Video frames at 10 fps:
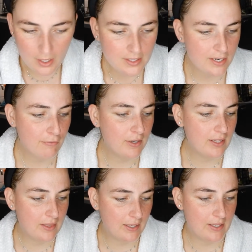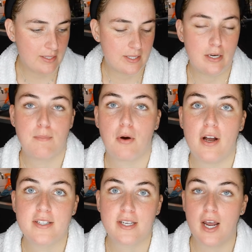definitely think it's going to
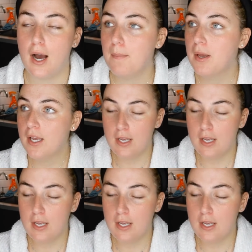brighten up